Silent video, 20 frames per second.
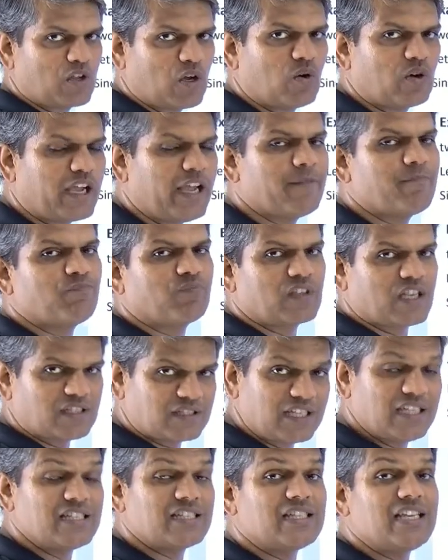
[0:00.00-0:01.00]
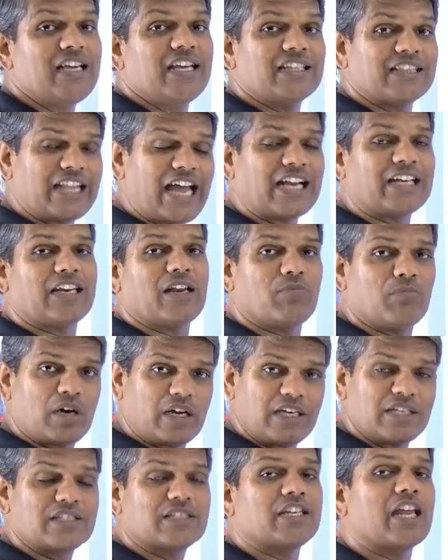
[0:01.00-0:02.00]
Okay, since that number
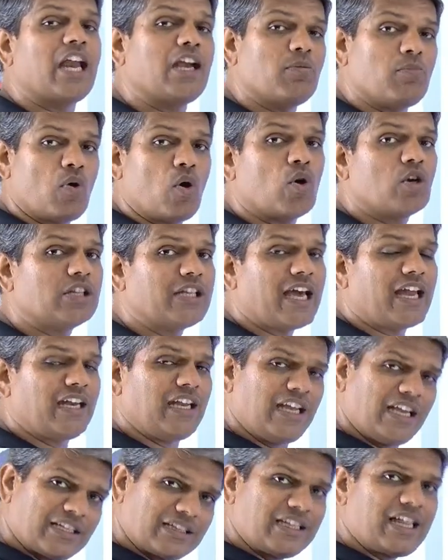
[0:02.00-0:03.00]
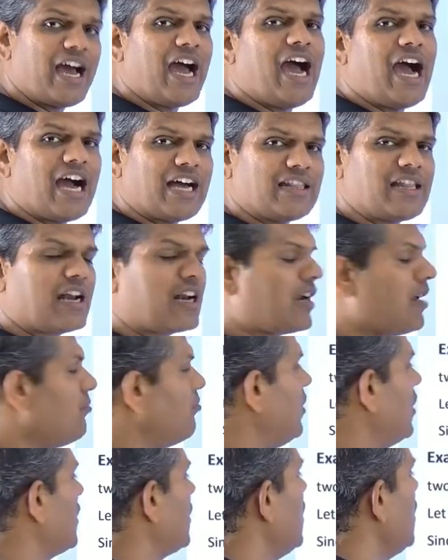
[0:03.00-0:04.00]
is 10 more than the other
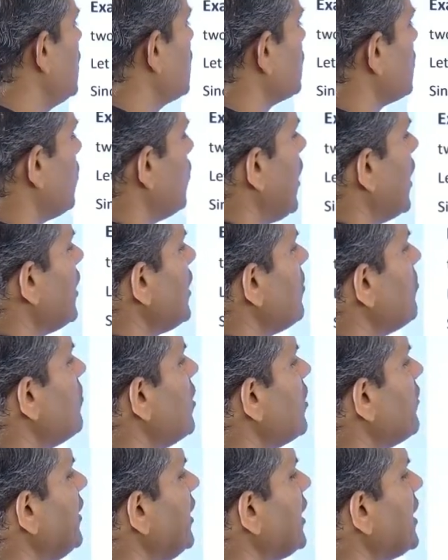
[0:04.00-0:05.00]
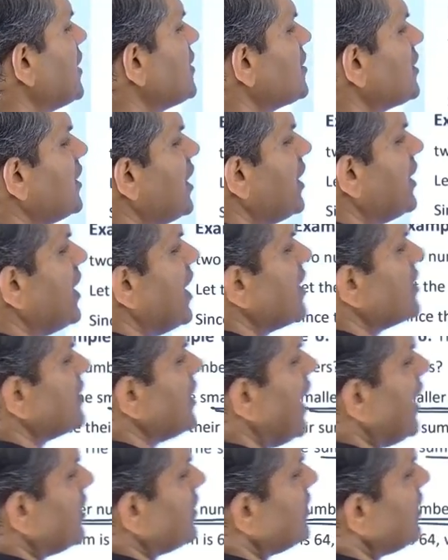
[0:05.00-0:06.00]
number. So one number we considered as
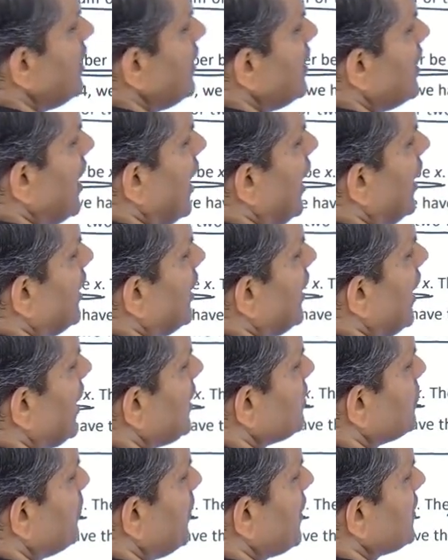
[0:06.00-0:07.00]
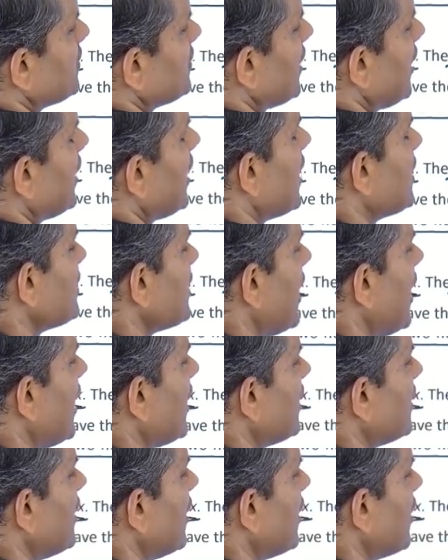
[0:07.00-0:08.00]
x and x plus 10 as
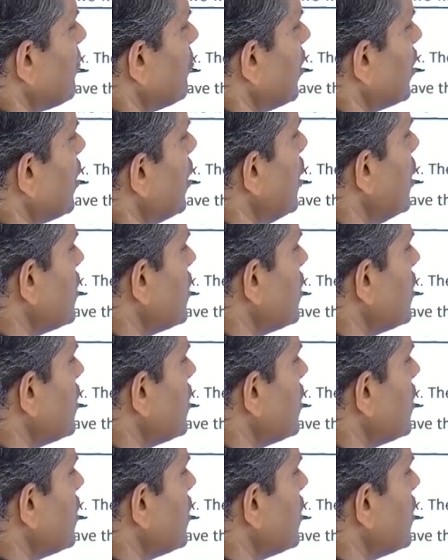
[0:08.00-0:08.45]
another number.